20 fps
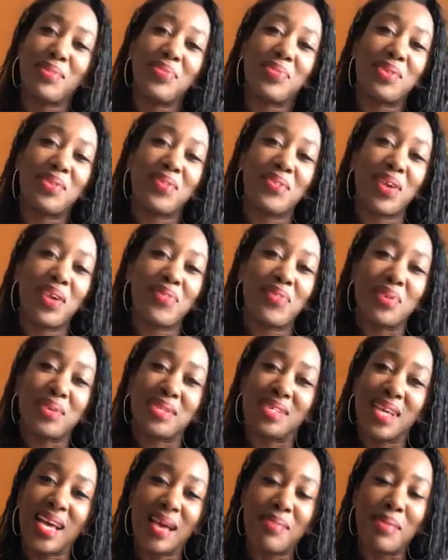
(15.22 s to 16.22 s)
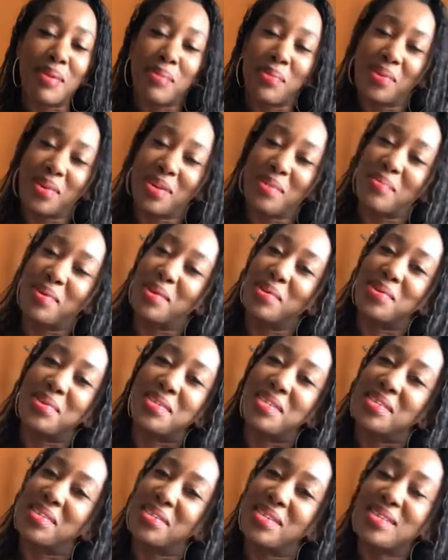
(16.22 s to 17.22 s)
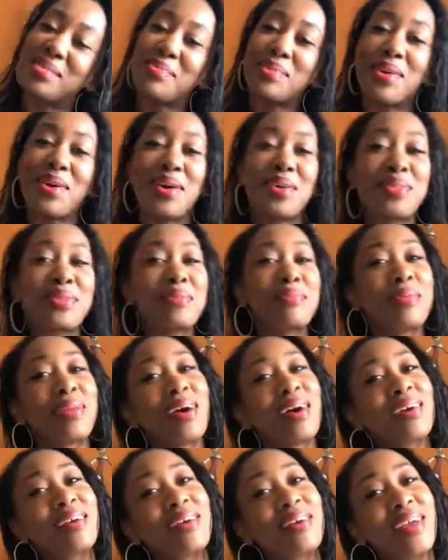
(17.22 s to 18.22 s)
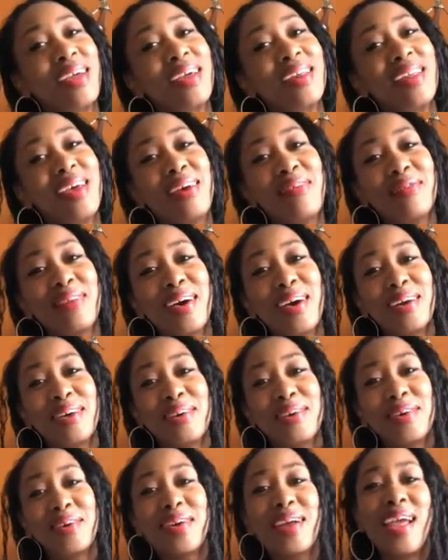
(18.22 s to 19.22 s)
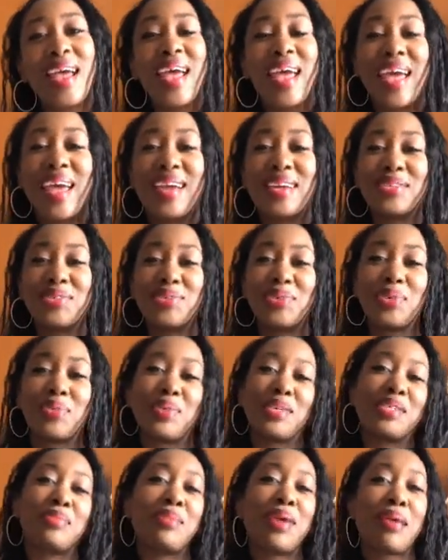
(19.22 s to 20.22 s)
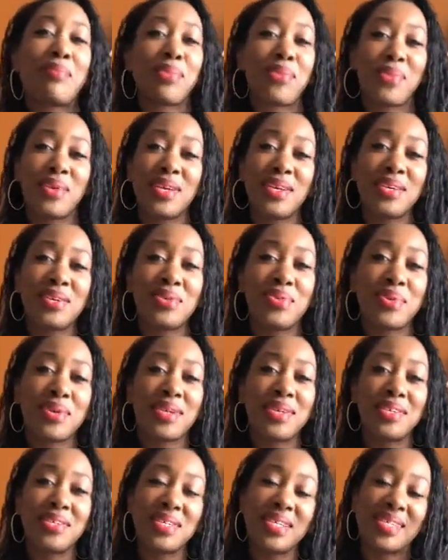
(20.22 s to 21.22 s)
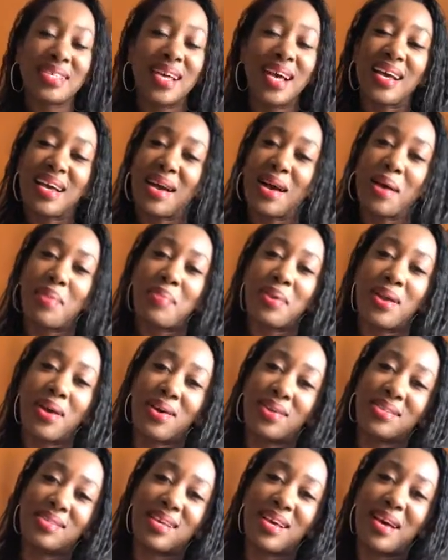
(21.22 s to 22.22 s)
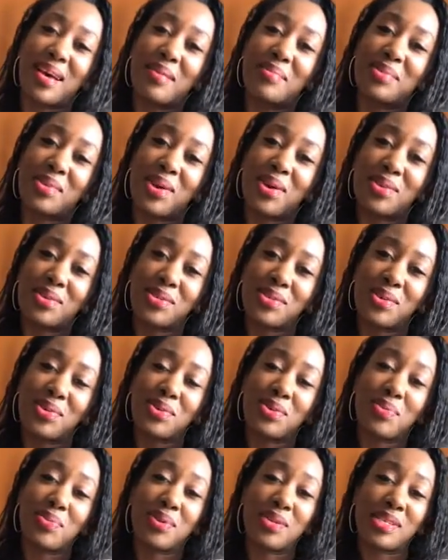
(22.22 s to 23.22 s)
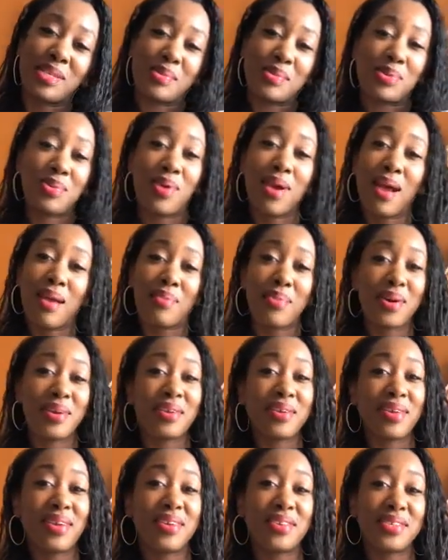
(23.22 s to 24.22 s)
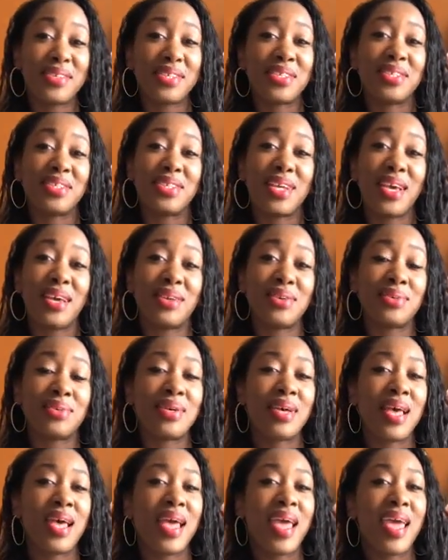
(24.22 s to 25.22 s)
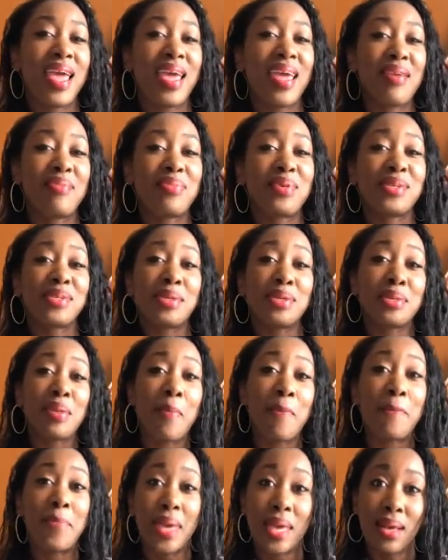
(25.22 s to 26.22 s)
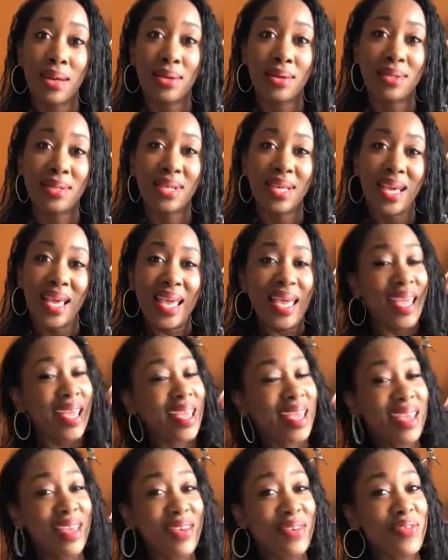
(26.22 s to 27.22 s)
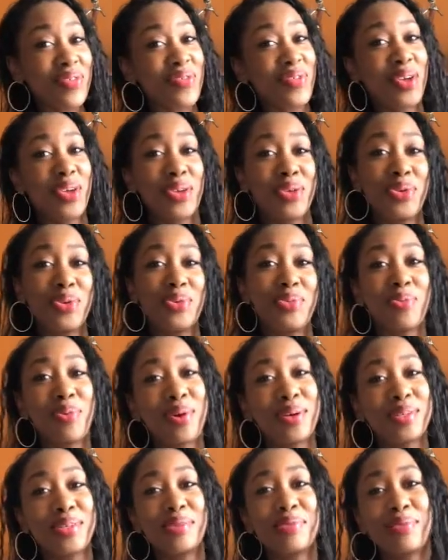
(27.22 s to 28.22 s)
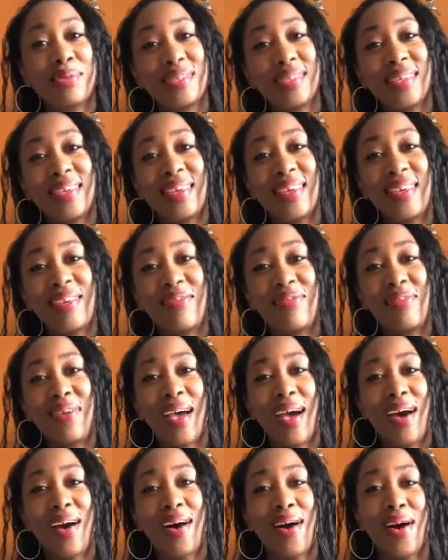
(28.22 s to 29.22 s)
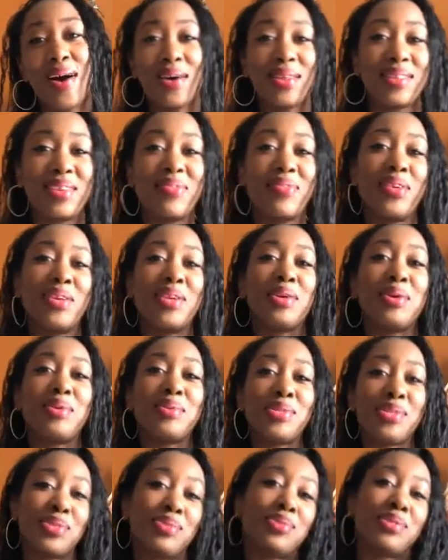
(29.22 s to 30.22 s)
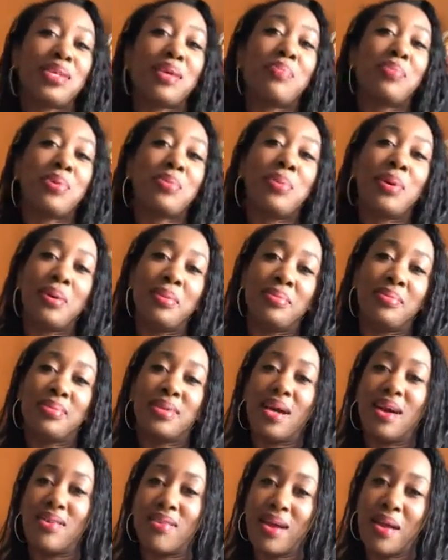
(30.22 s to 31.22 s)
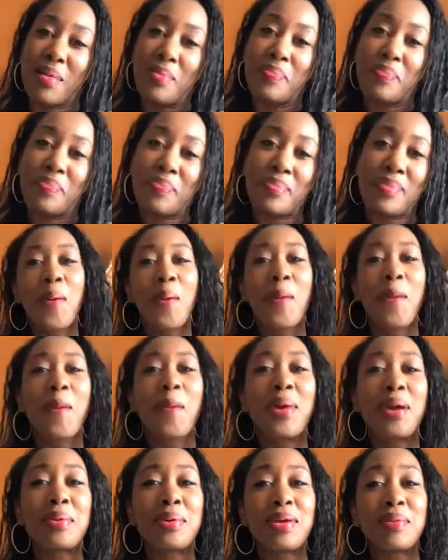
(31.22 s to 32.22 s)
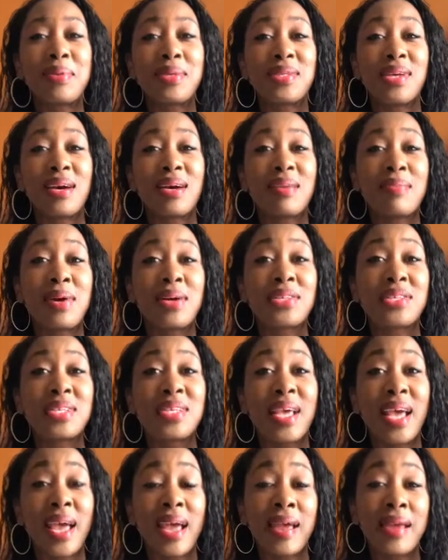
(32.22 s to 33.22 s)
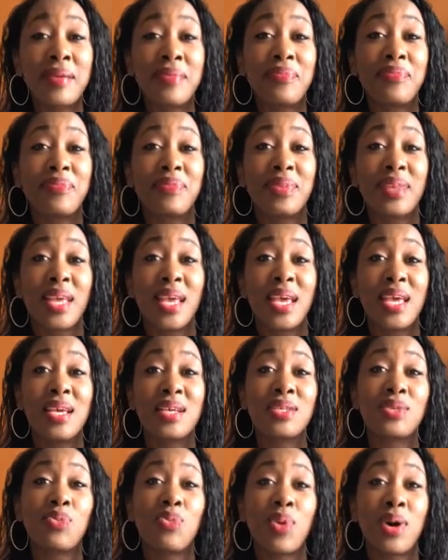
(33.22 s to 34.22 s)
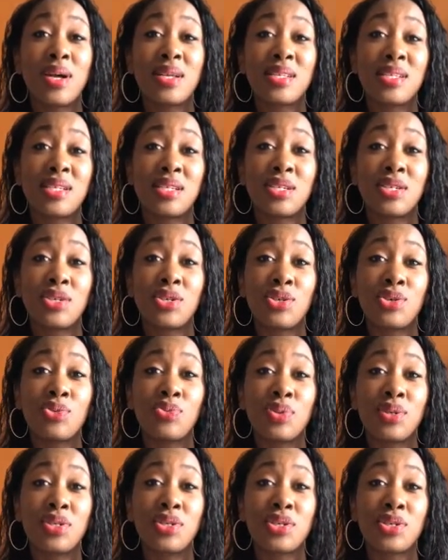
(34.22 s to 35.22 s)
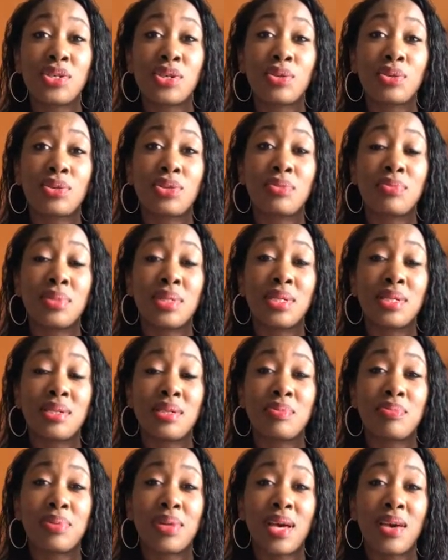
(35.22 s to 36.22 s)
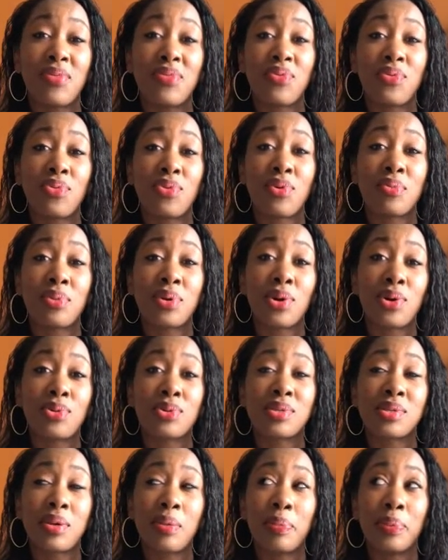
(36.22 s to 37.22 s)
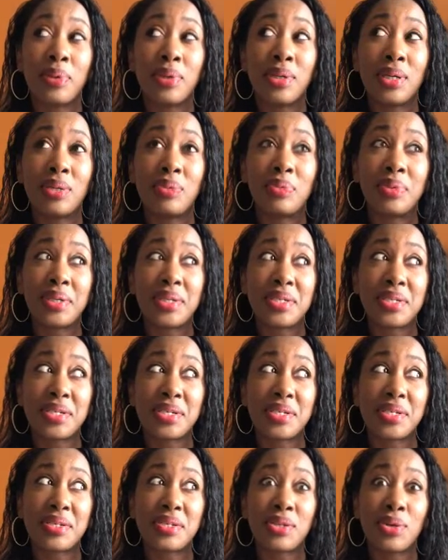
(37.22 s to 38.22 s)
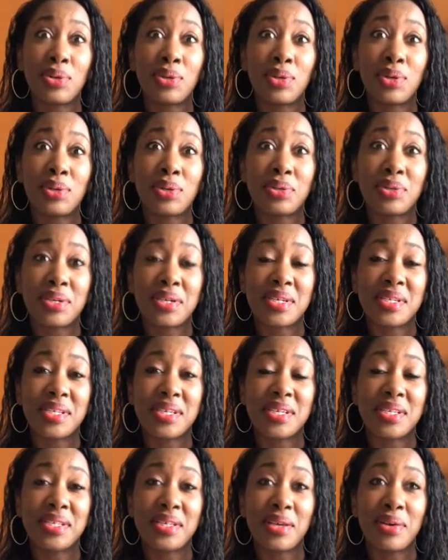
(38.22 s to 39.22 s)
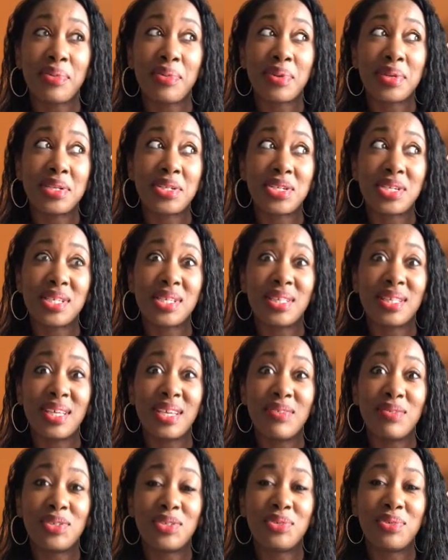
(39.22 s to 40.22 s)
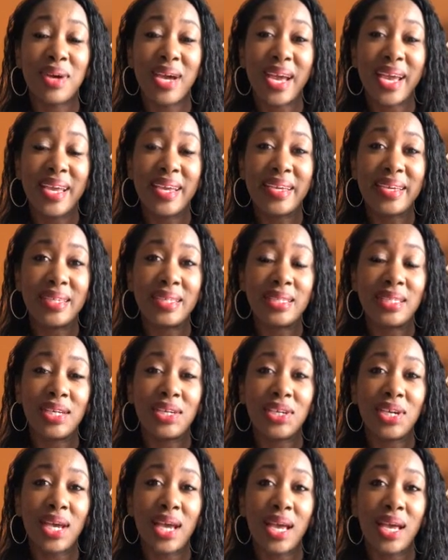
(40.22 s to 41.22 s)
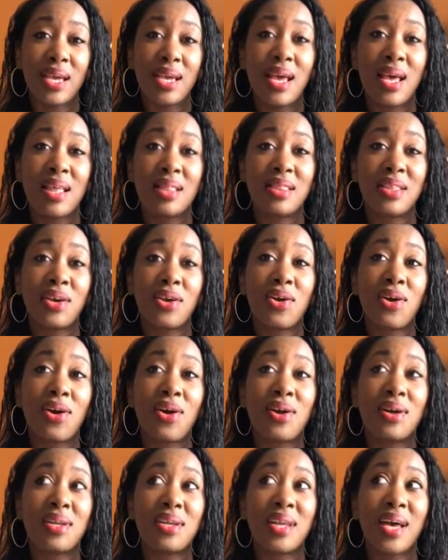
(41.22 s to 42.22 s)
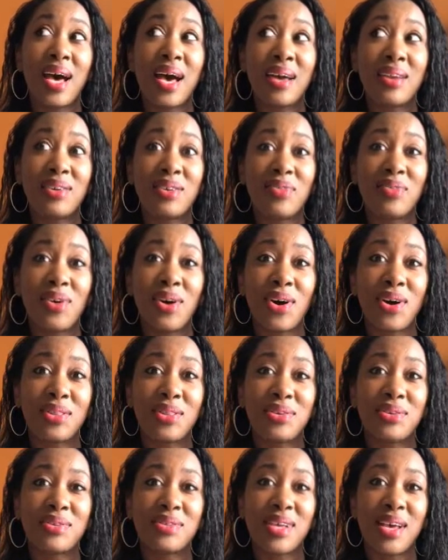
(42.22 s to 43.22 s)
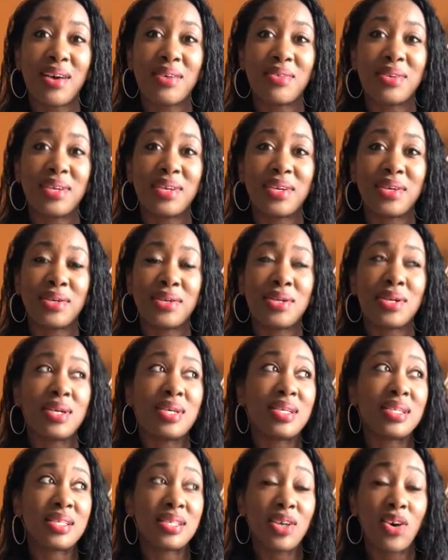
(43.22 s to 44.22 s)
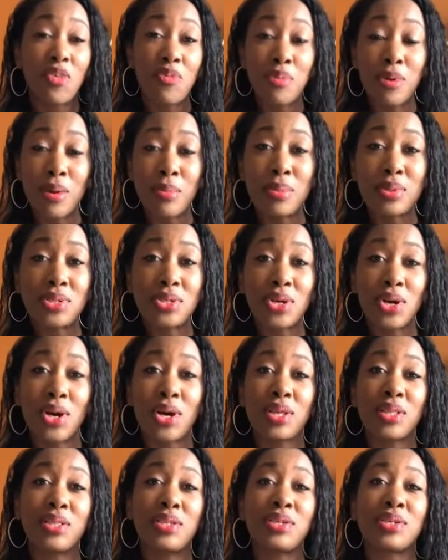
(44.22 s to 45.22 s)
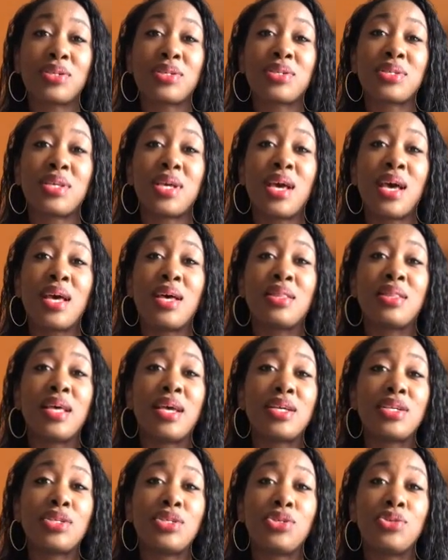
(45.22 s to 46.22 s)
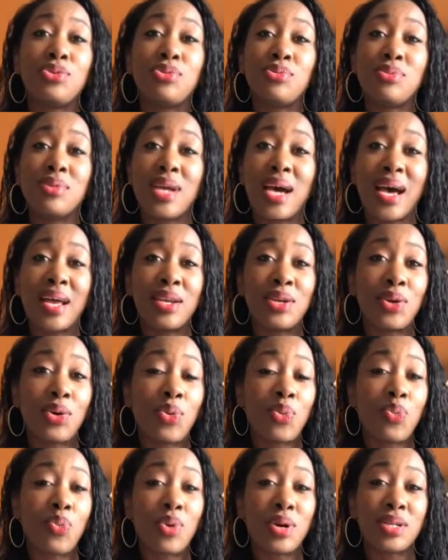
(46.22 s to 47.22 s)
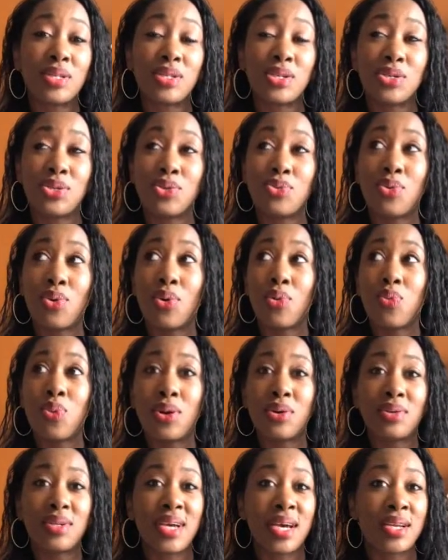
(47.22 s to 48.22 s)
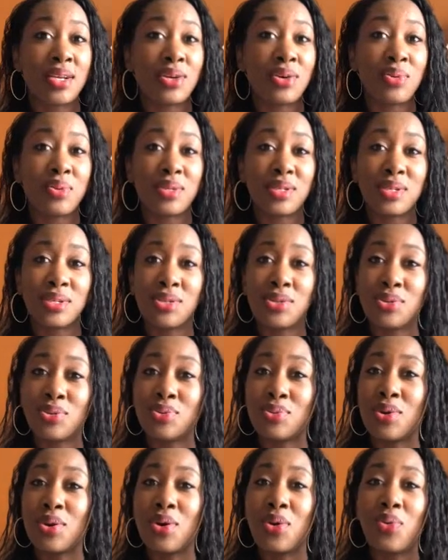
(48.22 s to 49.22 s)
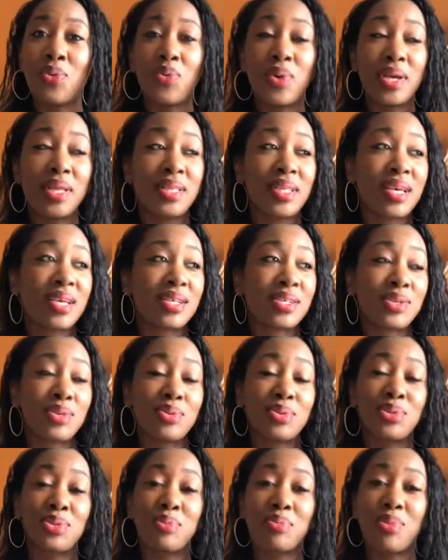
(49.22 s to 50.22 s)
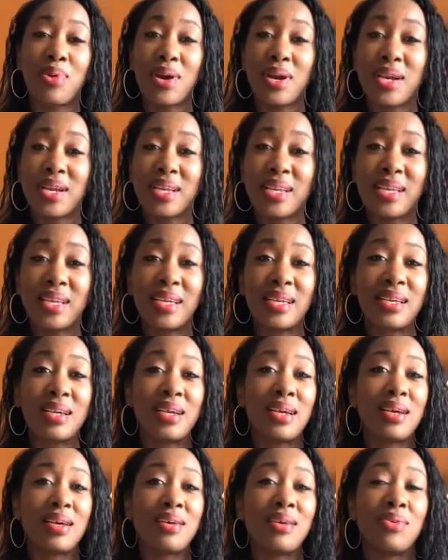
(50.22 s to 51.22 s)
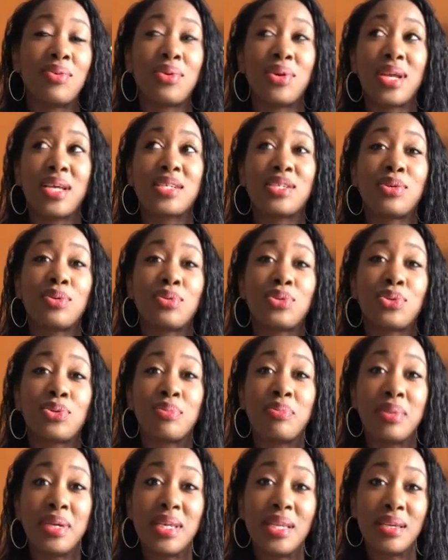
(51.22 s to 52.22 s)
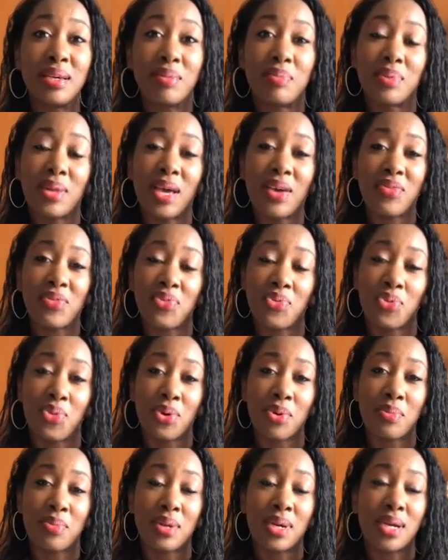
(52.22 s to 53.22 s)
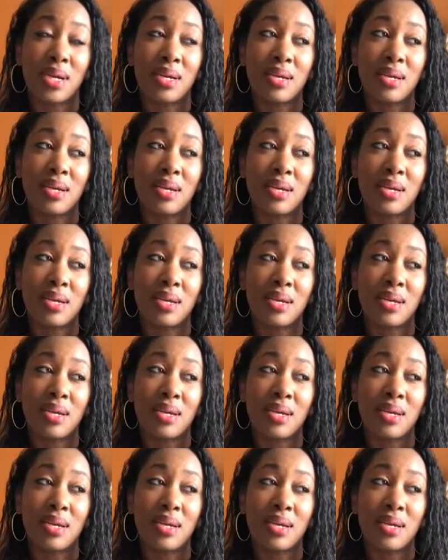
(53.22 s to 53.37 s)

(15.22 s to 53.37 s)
me for the very first time, I'm Marika Mayo Cornelius. I'm an author, blogger, and now vlogger. And you can reach me at marikacornelius.com at all times. Also, you want to subscribe while you're here to this channel and press on the bell if you want to receive all of the videos as soon as I put them up. All right? What I'm going to be talking about today is what to do when your social media platform goes kaput, when it just is no longer existing, when it just leaves you hanging. Okay, there are a lot of authors out here, self-published authors, that do not know what to do or will not know what to do when that social marketing or that social media platform